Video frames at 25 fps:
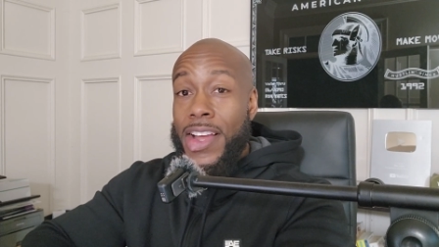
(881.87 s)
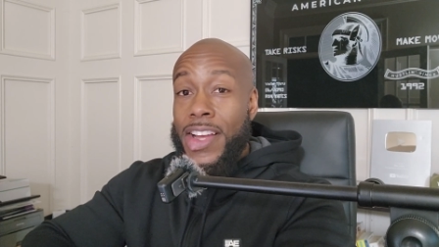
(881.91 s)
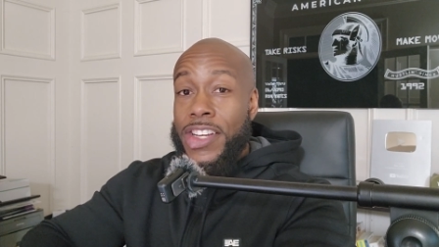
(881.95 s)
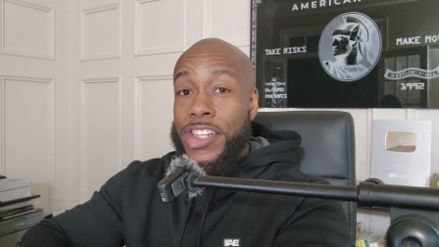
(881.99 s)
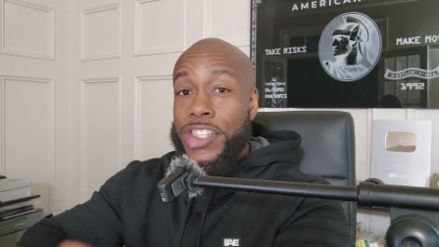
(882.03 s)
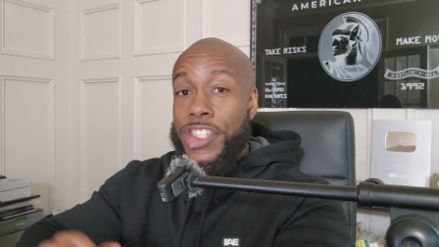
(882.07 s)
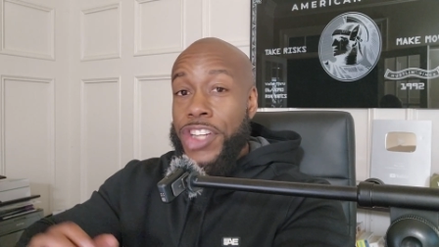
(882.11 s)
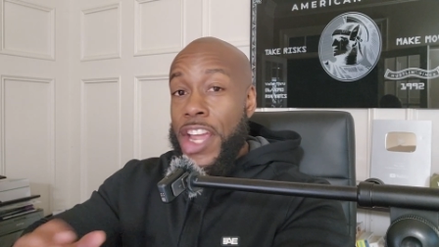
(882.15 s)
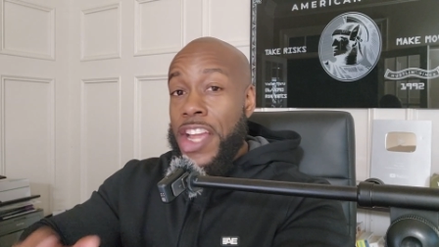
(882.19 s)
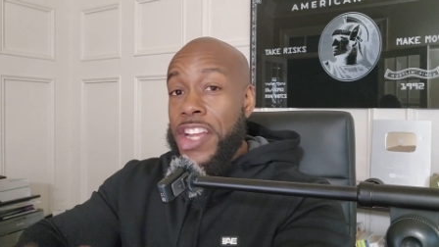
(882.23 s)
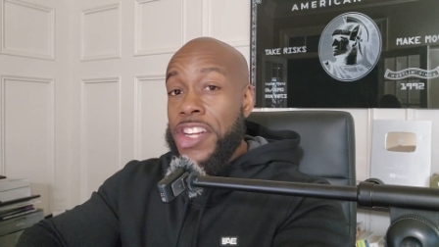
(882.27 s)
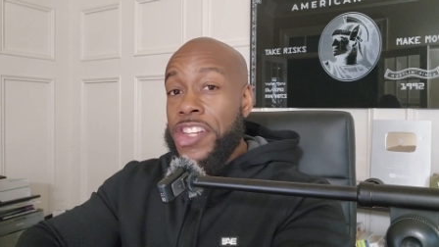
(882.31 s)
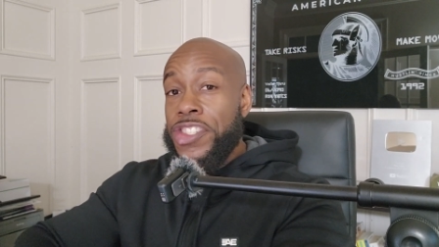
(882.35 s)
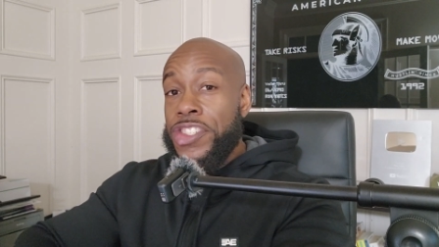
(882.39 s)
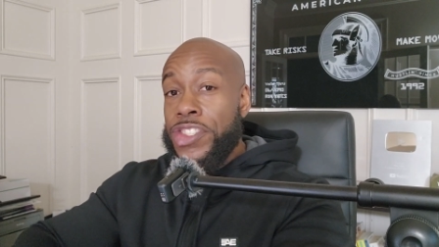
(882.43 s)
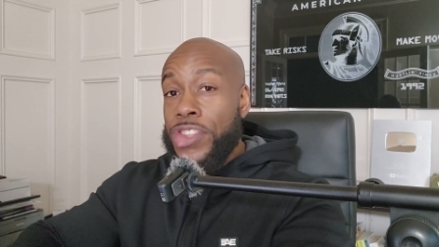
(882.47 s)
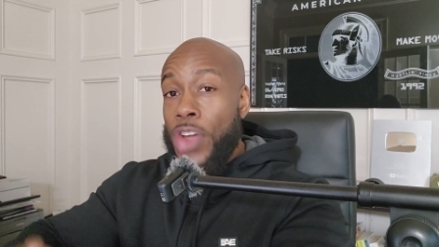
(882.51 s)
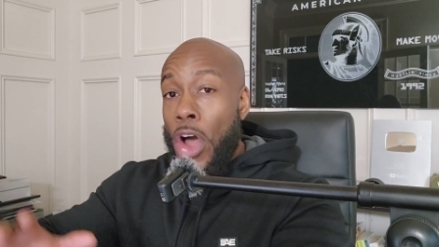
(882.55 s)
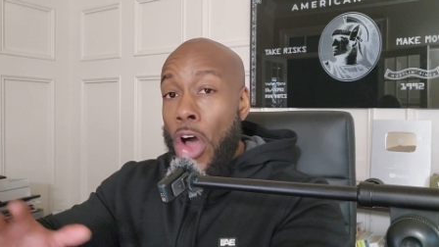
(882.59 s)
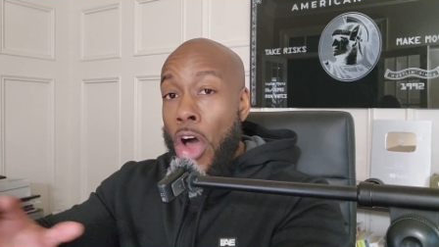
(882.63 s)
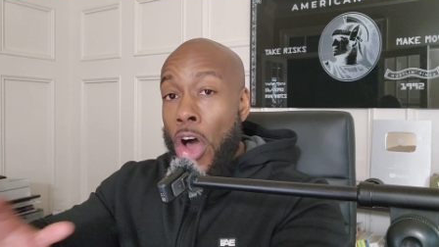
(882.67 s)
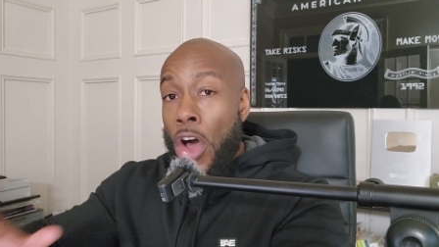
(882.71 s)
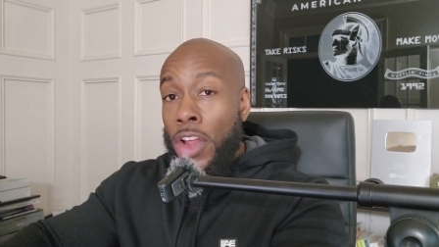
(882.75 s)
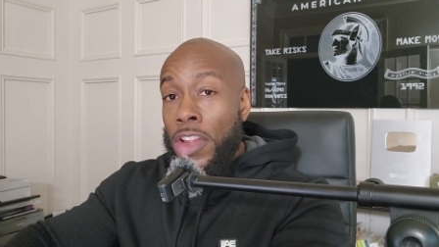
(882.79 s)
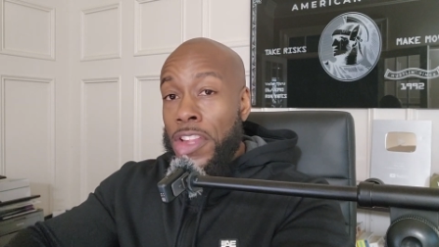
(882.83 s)
changes to
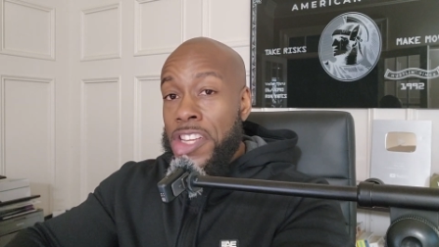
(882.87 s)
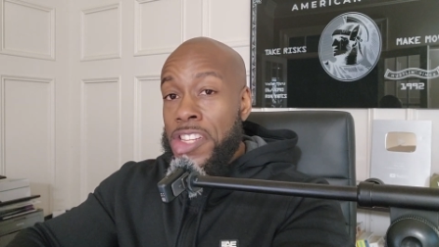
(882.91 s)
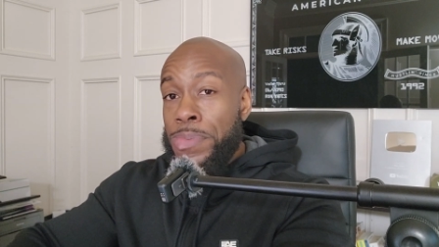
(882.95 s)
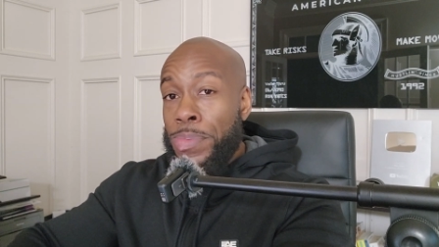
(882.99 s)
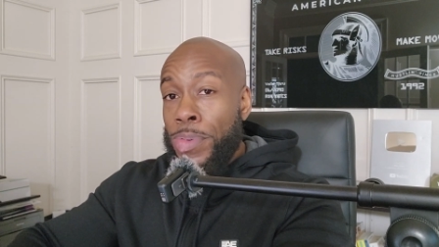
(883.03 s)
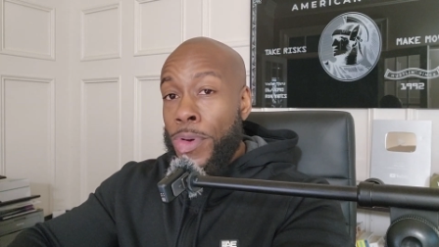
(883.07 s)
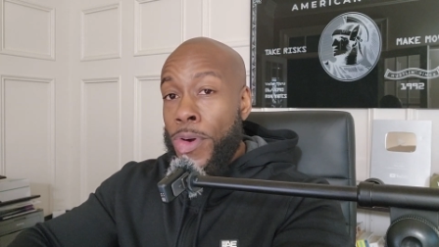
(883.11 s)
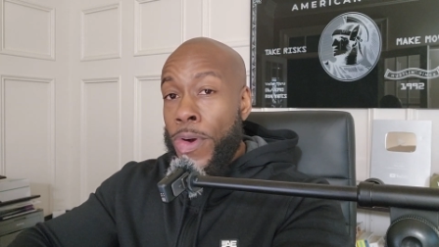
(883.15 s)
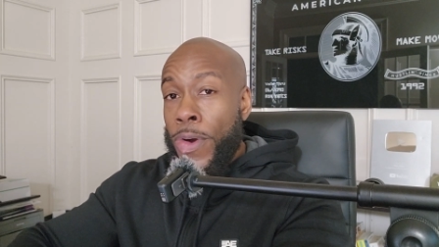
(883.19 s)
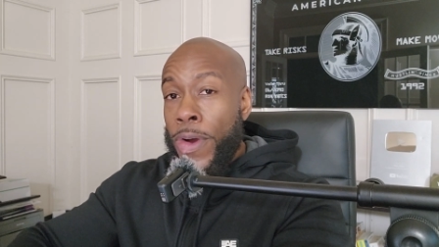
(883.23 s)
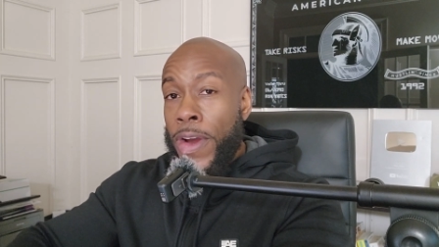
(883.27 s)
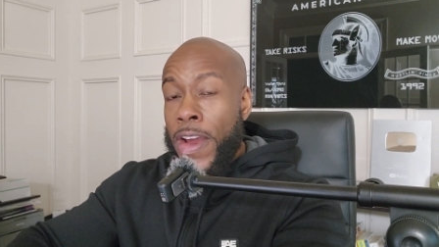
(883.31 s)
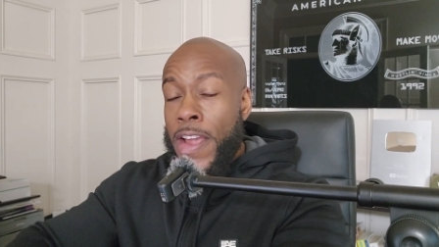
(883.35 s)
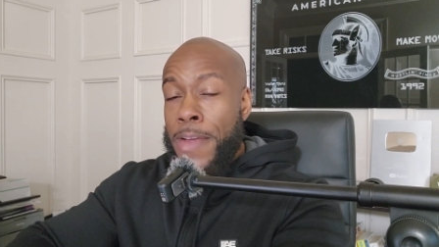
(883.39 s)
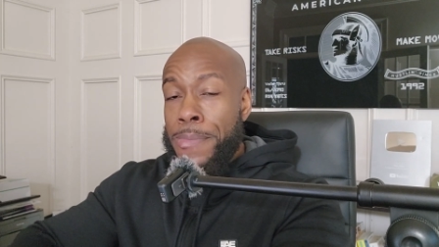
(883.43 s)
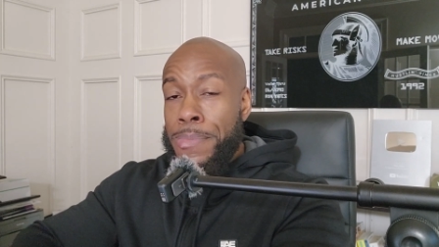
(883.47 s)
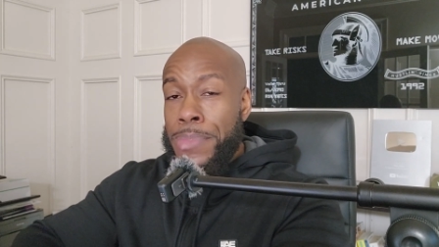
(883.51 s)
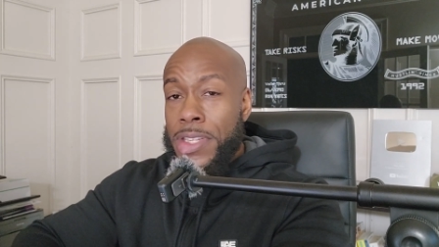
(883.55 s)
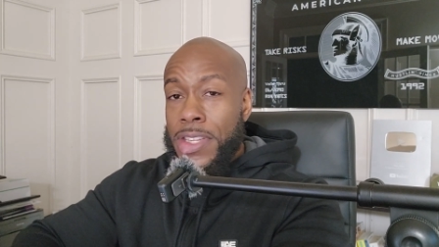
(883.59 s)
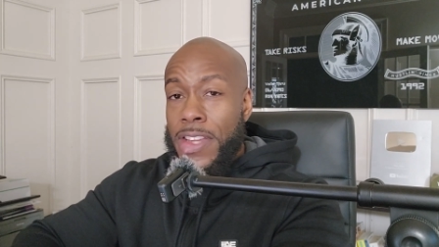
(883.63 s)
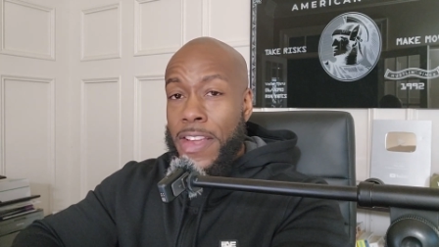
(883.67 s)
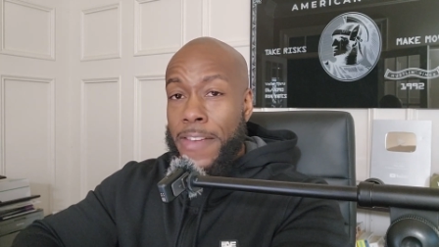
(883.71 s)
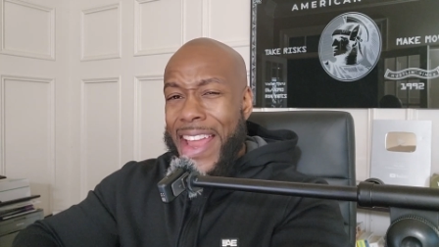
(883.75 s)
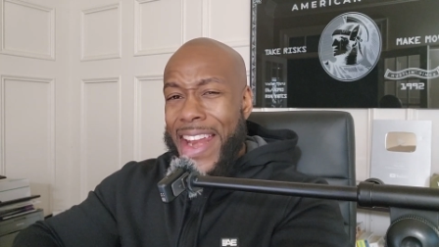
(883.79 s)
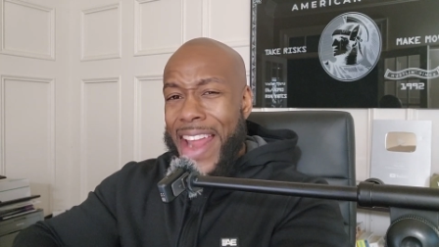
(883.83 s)
all these
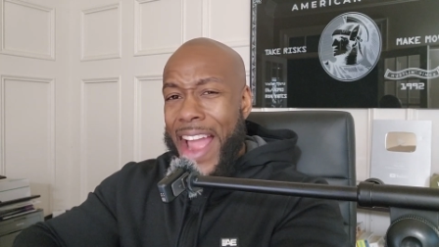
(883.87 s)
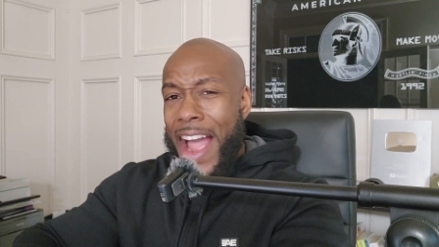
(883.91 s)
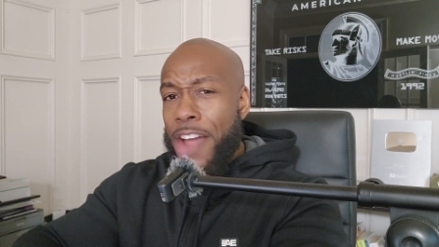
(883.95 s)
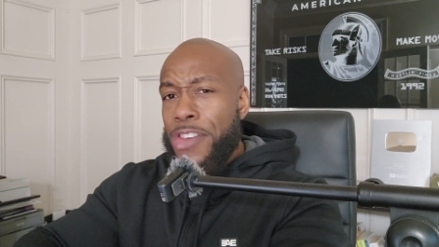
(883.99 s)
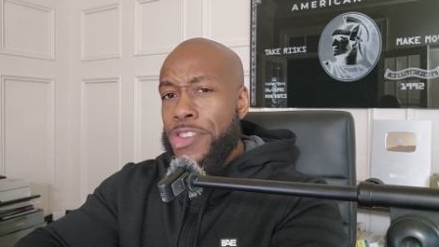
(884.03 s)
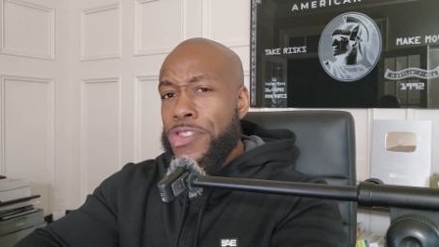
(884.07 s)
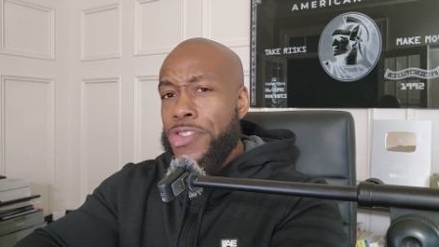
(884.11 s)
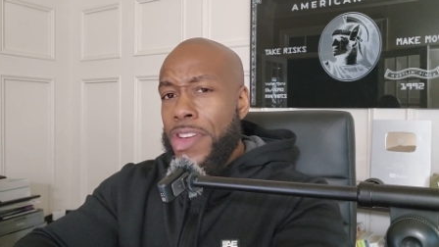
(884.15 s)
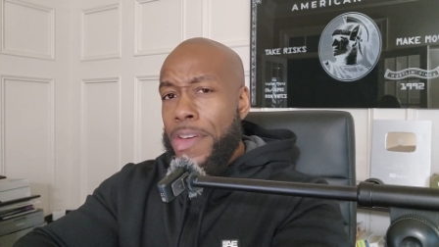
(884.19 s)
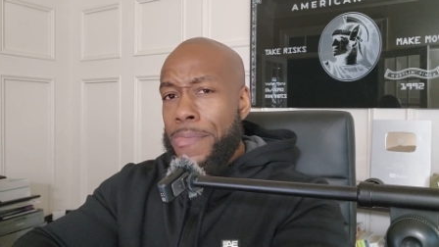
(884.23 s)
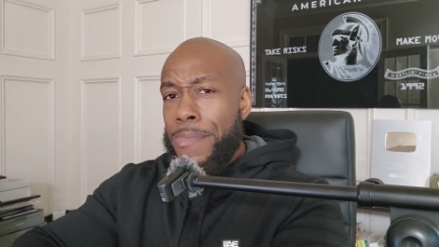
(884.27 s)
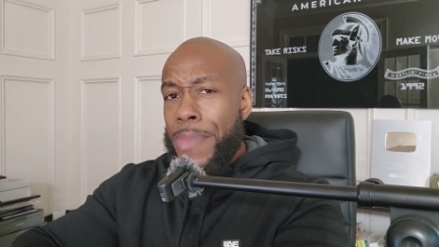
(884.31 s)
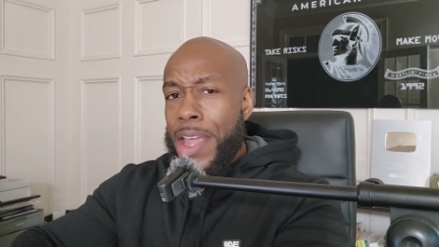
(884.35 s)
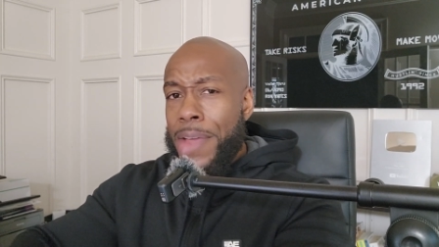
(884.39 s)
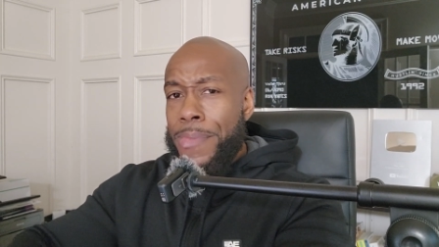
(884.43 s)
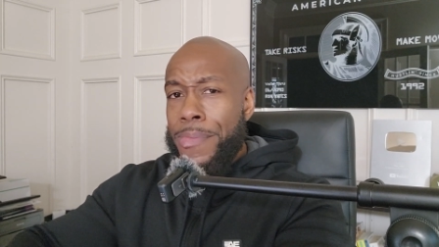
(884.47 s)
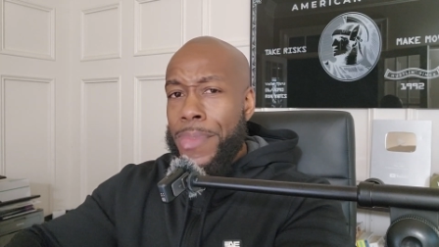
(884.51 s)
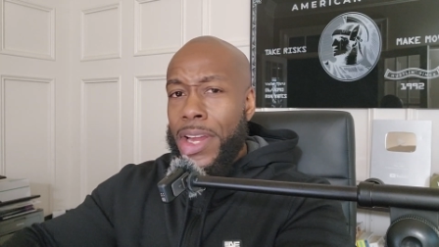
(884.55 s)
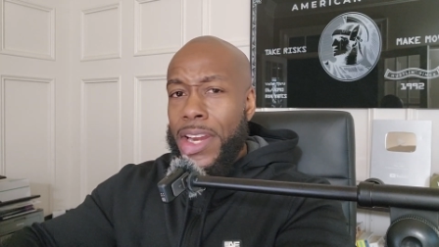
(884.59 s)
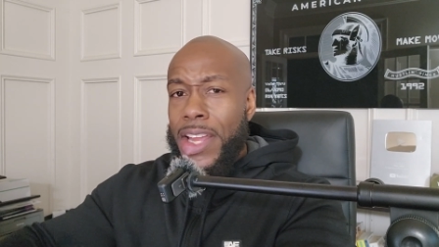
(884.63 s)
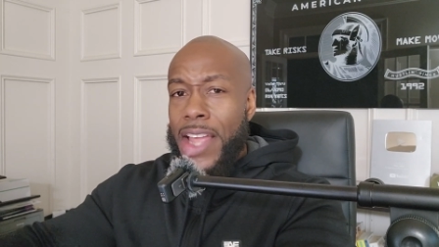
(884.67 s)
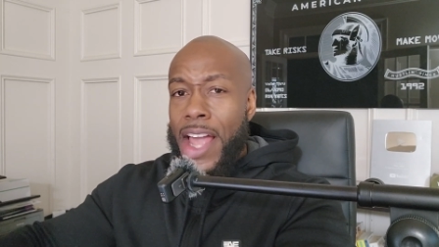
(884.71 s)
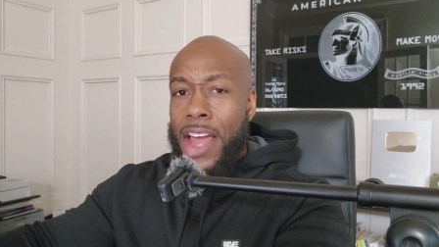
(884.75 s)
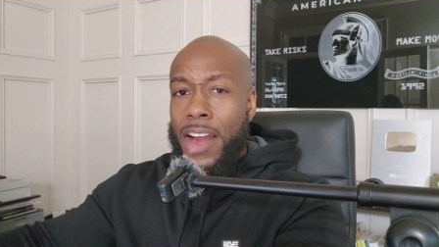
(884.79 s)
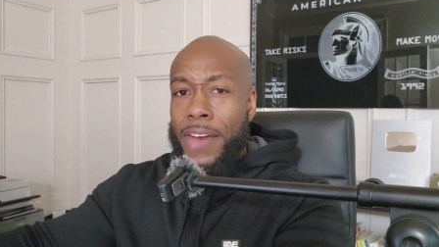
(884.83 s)
programs, and how you can make
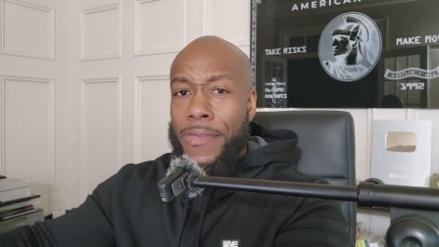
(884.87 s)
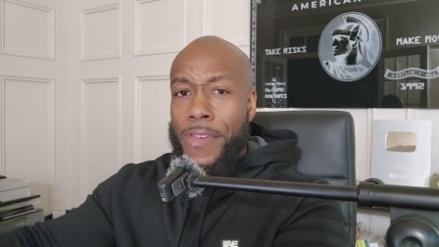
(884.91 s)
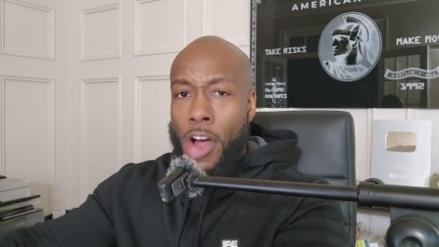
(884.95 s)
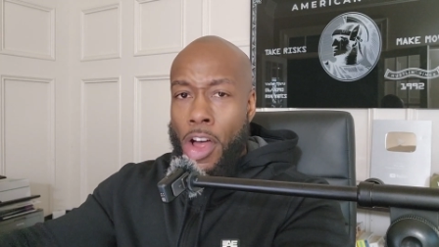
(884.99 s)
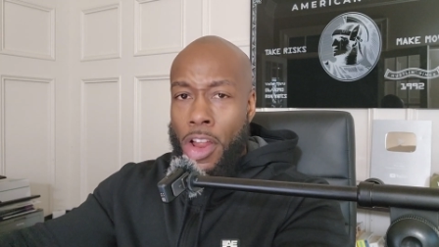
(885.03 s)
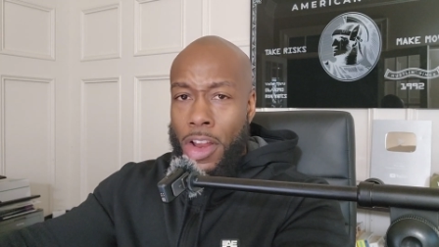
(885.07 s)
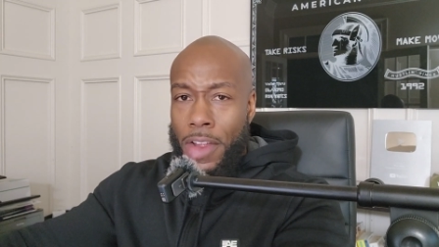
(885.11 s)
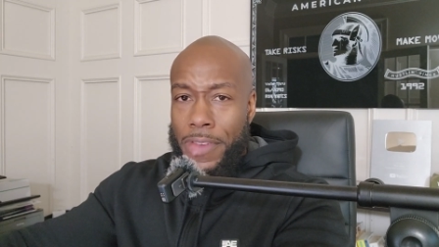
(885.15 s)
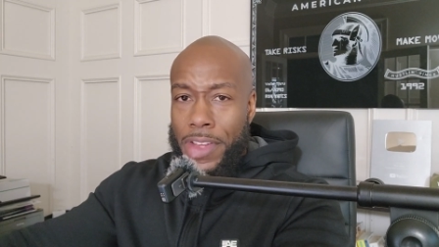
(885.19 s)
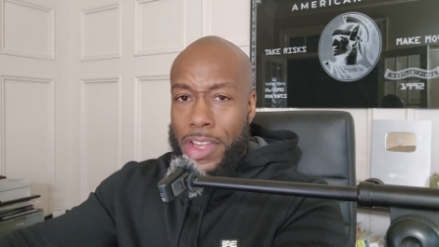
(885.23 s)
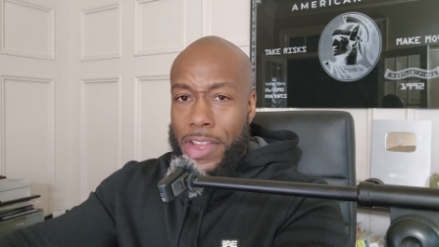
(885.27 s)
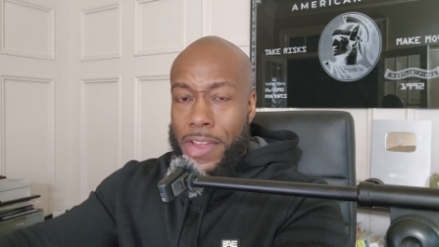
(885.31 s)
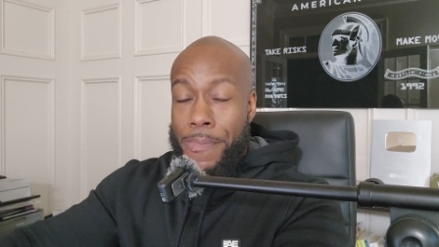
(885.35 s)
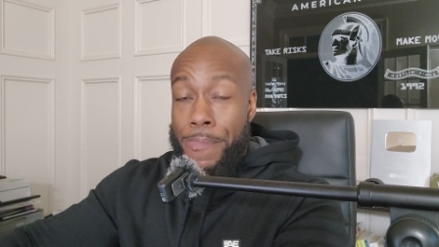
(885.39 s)
money out of all of it.